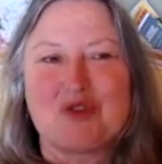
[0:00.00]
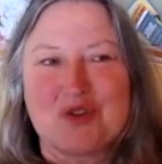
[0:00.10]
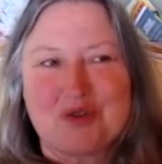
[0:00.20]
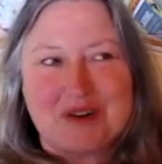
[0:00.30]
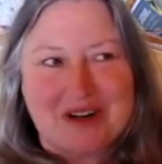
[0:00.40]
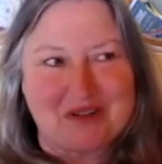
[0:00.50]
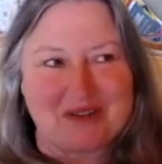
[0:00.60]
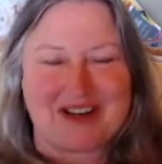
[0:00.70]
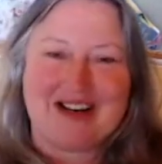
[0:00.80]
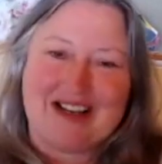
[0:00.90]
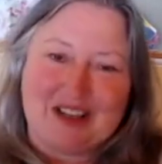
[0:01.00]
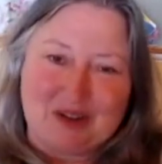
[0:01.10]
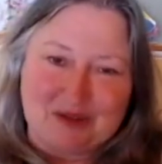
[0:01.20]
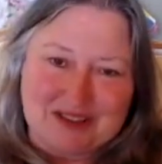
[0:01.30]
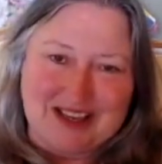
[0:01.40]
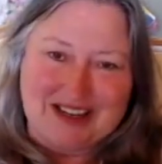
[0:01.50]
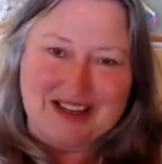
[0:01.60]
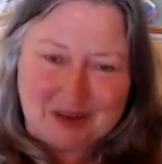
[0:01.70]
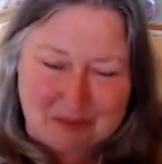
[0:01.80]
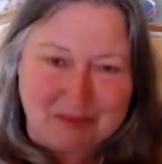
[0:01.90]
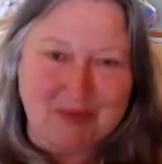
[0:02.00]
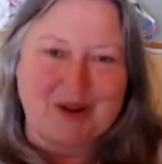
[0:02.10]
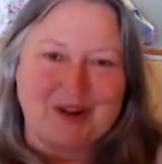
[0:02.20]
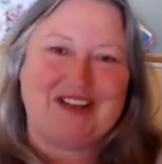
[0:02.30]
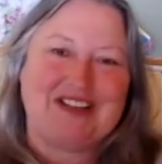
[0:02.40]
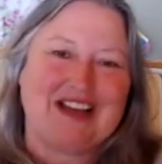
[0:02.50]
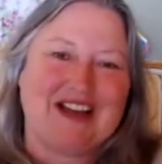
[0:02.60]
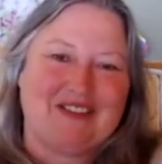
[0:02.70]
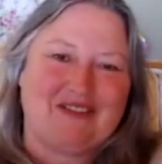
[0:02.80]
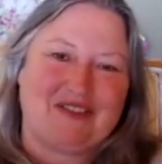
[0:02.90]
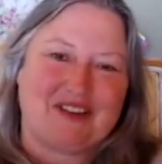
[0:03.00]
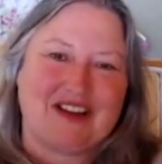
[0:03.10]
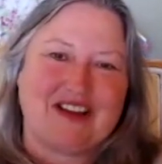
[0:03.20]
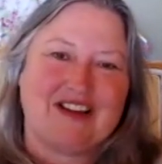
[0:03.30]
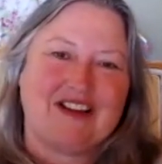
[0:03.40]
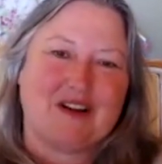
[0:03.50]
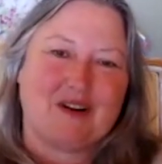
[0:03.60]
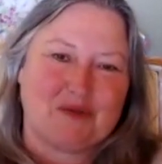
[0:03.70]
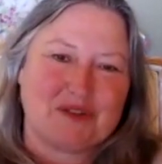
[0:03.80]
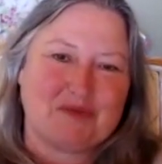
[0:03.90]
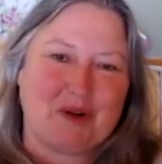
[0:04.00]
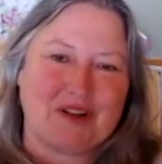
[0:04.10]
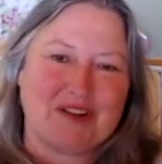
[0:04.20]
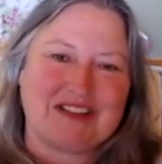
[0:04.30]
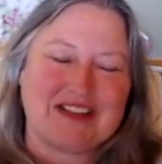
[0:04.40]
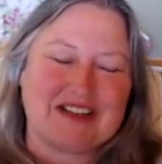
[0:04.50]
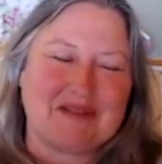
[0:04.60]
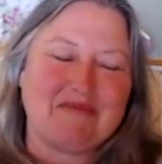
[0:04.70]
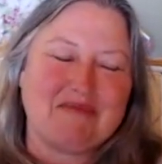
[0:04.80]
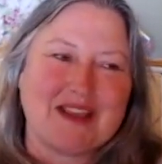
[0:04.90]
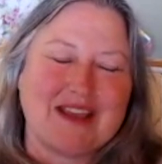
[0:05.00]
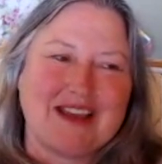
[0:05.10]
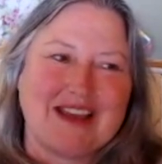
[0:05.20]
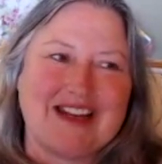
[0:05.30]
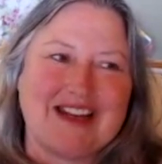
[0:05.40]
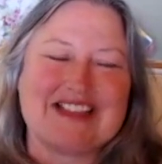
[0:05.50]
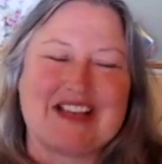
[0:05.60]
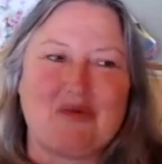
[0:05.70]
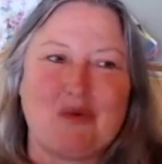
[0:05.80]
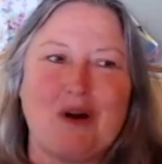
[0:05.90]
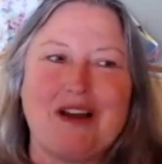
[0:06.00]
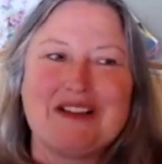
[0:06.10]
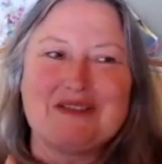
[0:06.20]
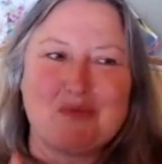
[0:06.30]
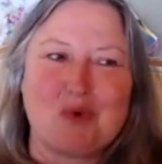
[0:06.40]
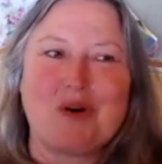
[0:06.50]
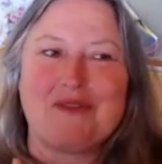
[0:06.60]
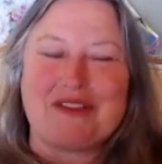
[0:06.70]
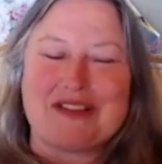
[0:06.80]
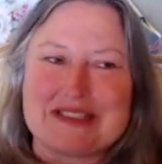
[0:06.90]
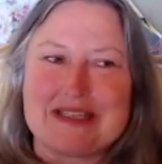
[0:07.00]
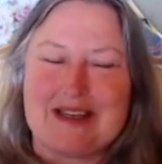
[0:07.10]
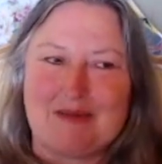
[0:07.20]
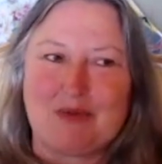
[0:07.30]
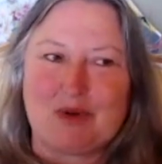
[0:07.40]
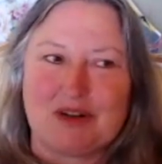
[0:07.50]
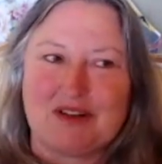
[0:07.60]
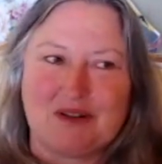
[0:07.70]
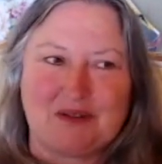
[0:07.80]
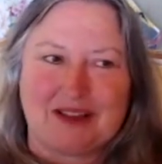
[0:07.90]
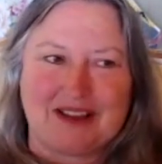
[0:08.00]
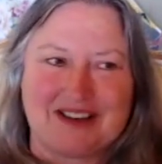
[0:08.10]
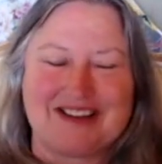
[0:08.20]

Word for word: triggering like you said the body to have a response and and it's like why is more of the same going to do that